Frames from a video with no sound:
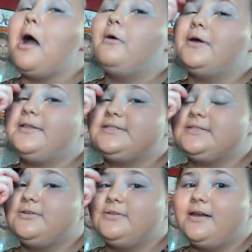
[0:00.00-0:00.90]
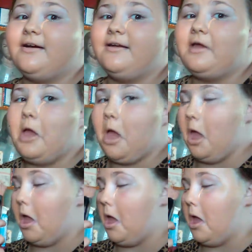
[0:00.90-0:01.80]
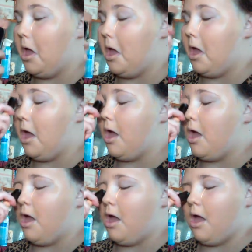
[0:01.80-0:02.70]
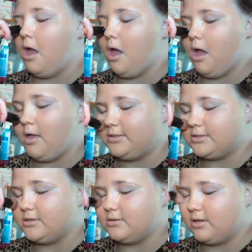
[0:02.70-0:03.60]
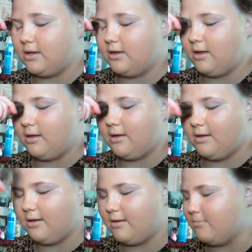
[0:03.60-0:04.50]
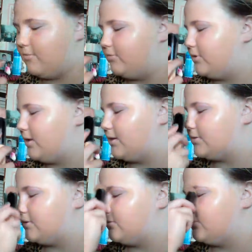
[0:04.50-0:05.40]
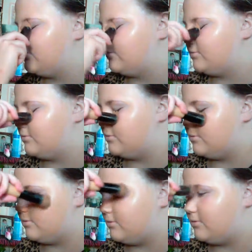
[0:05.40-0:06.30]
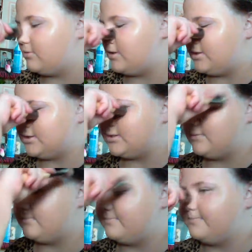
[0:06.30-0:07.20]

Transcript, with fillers: Okay, that's good on that Close eye. Close your eyes. That's good on that eye. You want the next one? Okay, that's good.